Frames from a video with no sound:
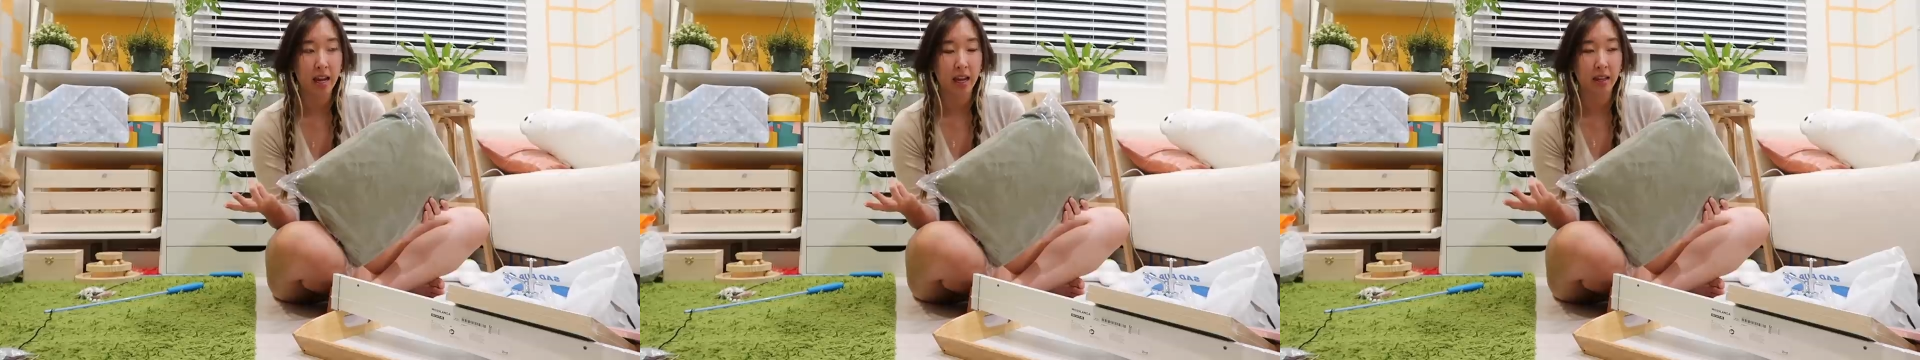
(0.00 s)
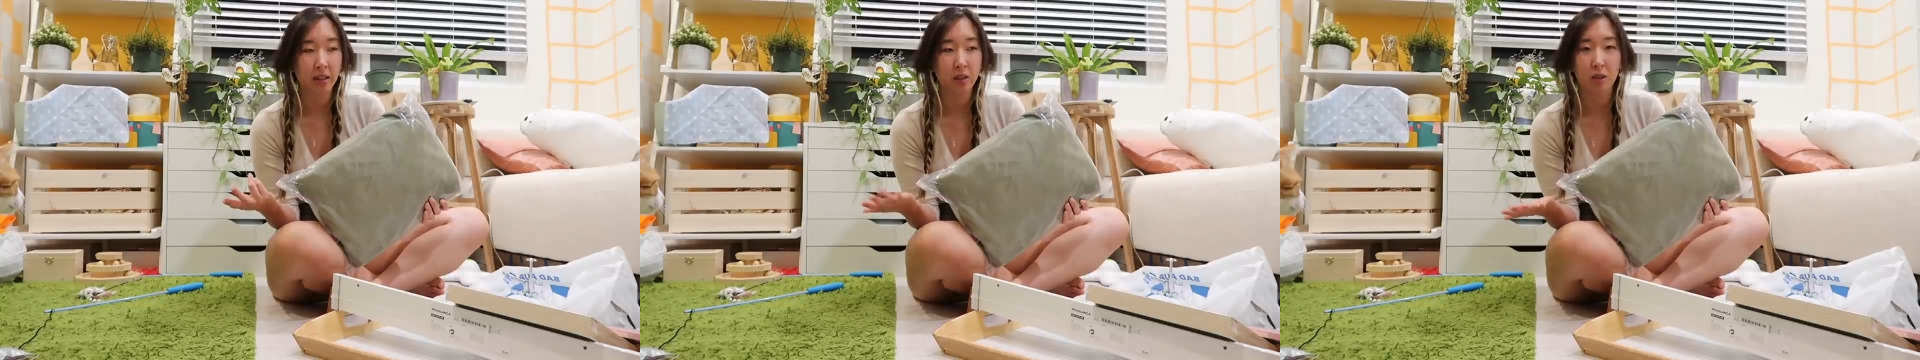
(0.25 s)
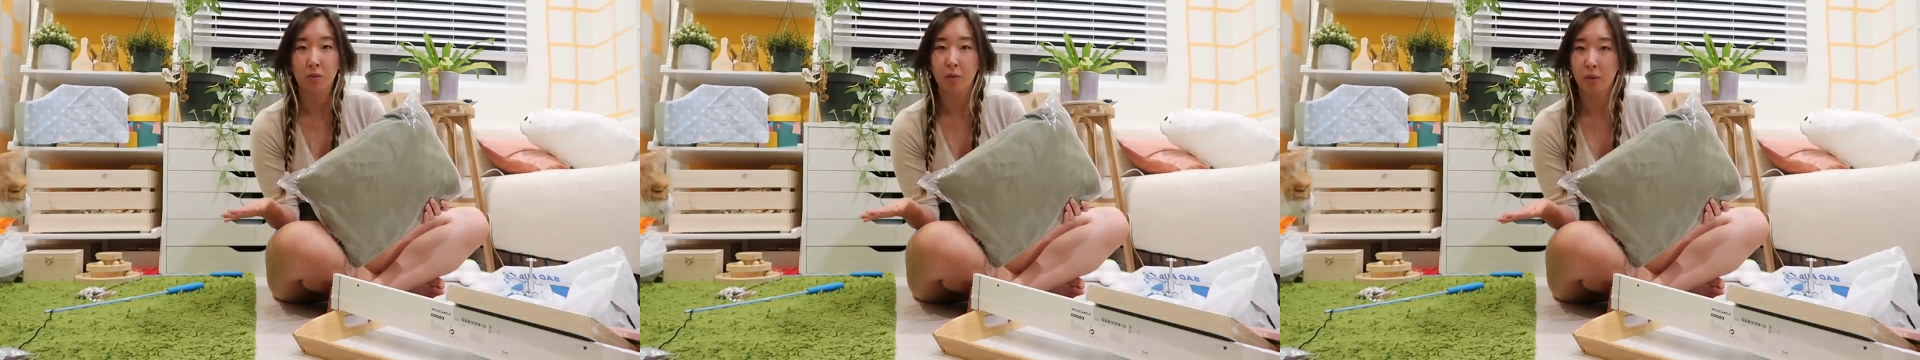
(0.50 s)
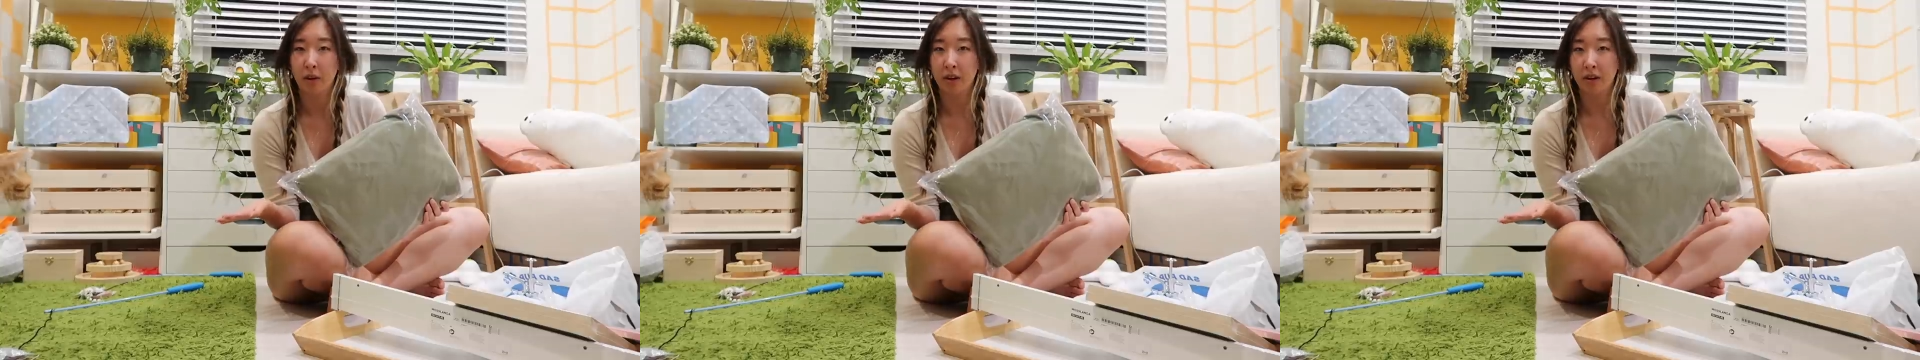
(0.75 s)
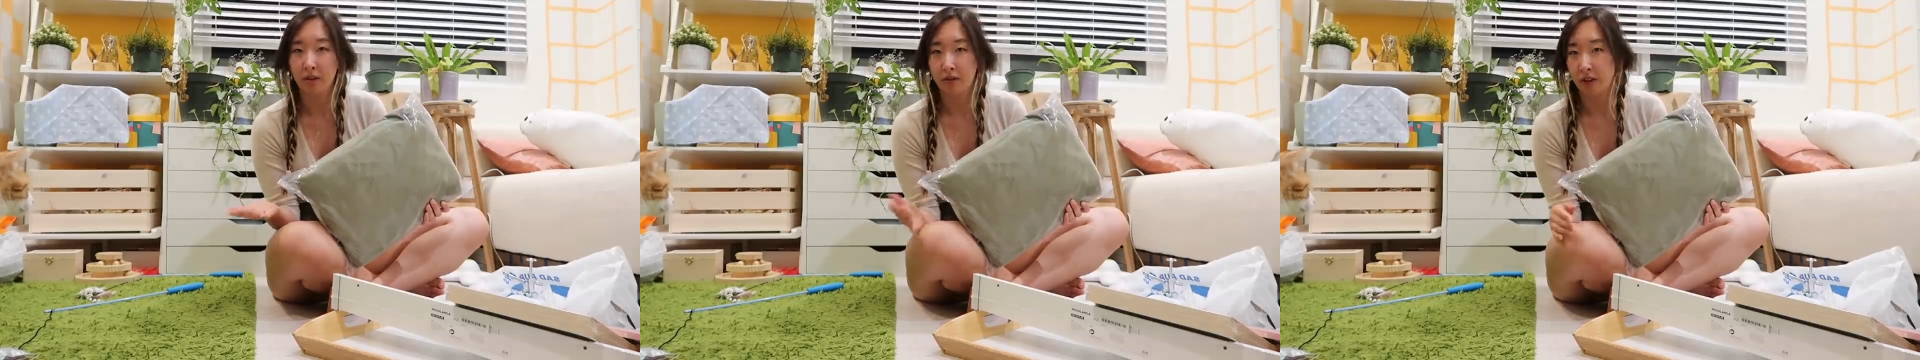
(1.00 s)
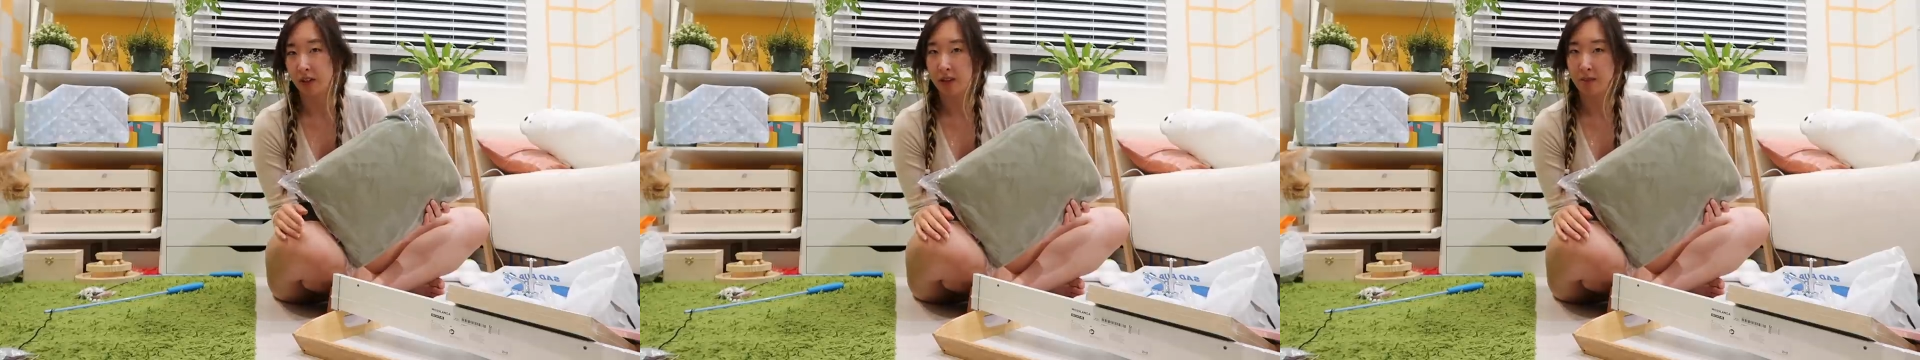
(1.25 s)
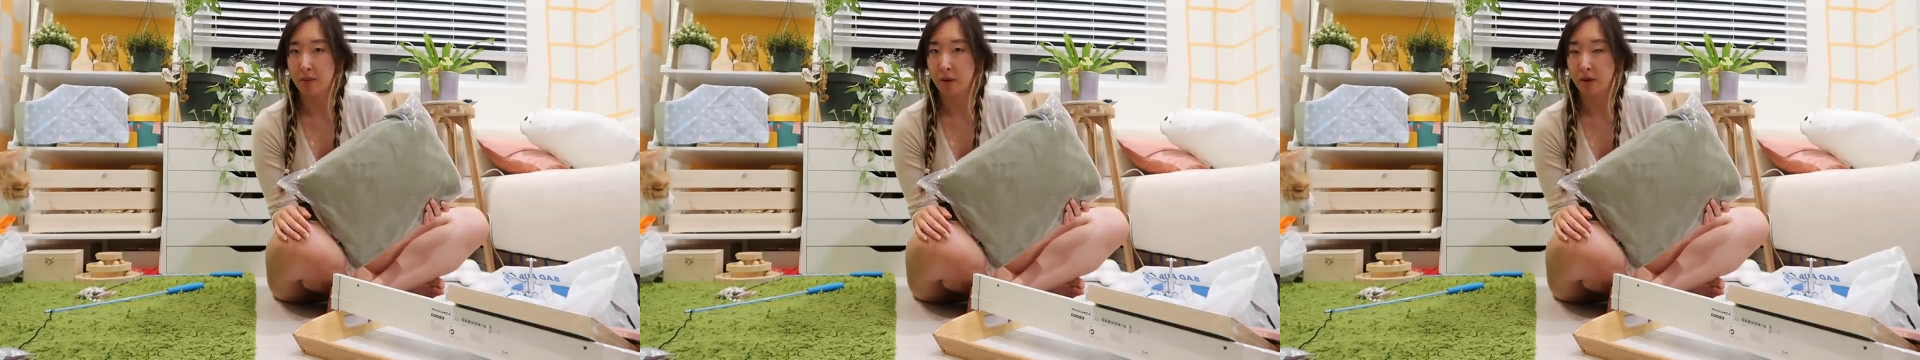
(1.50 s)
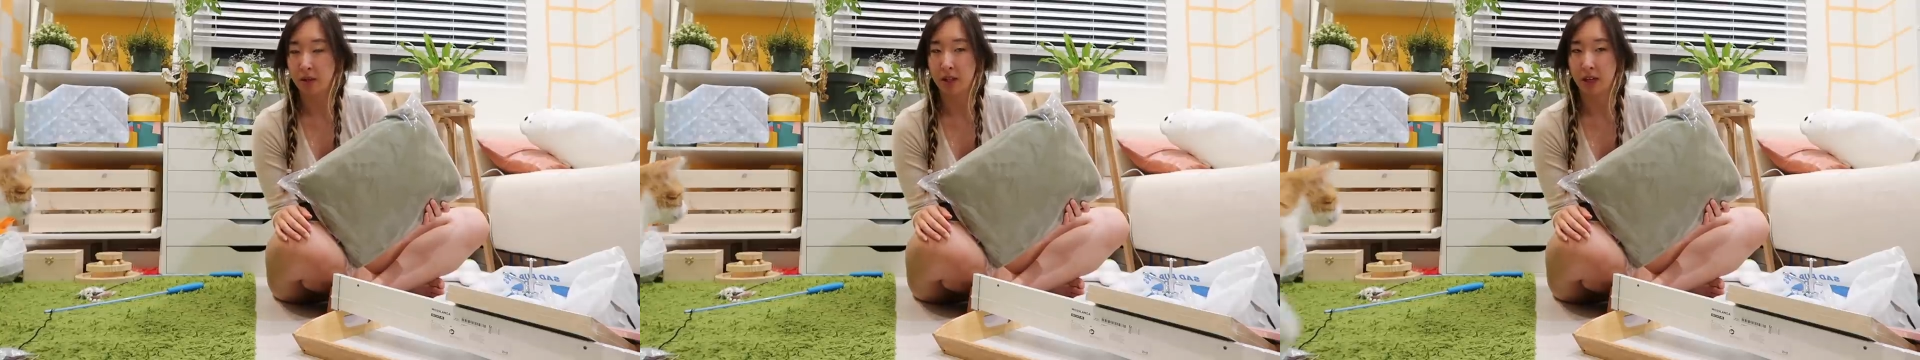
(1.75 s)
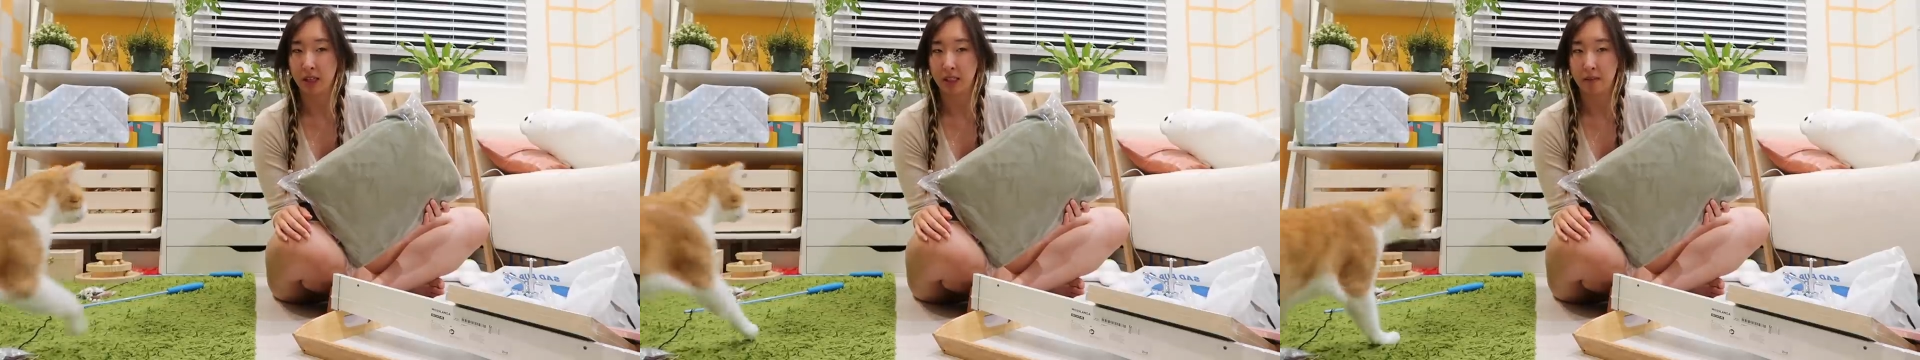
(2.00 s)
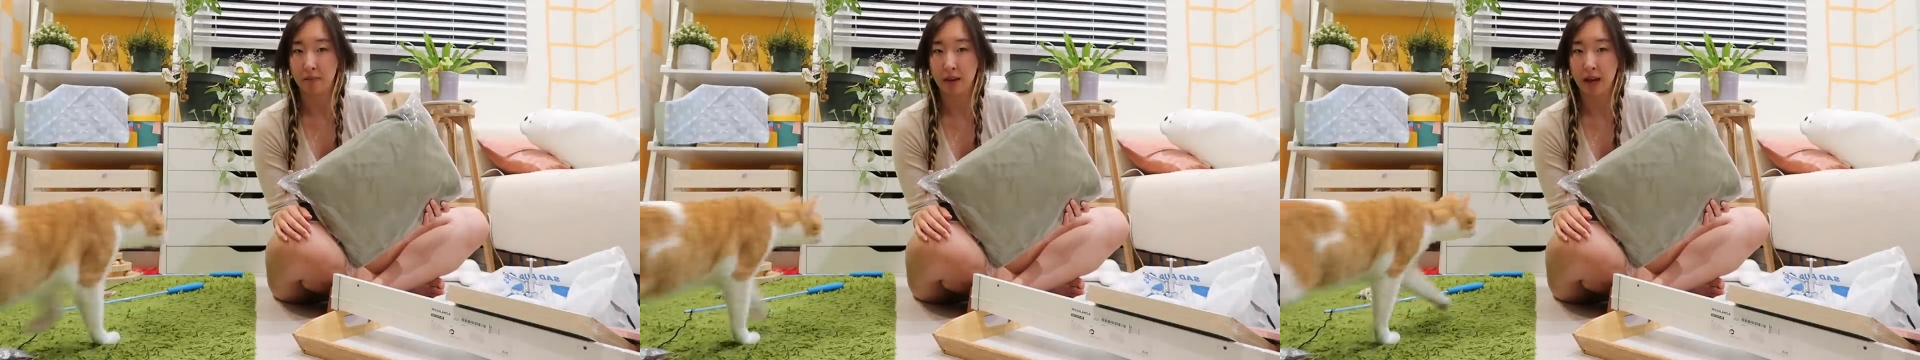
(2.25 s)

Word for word: and some weird funky polka dots and